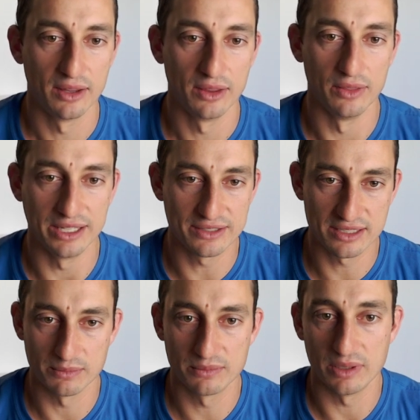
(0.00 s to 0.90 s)
These are
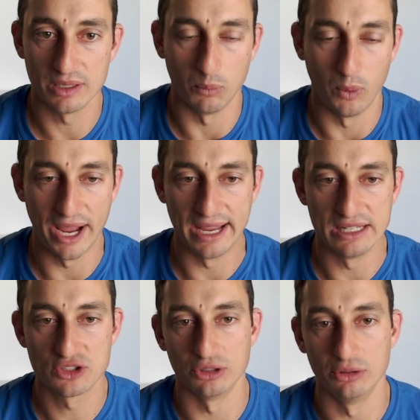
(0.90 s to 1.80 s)
some ways
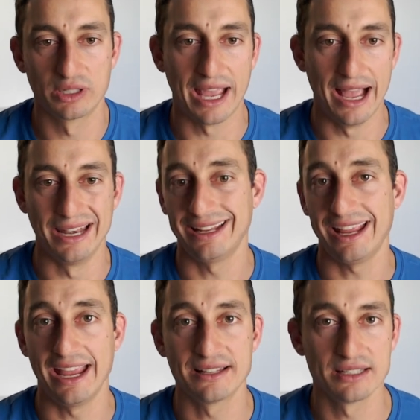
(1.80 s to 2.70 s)
to look at
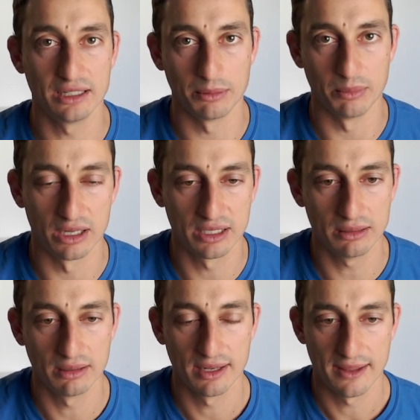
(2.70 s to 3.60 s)
exiting a market,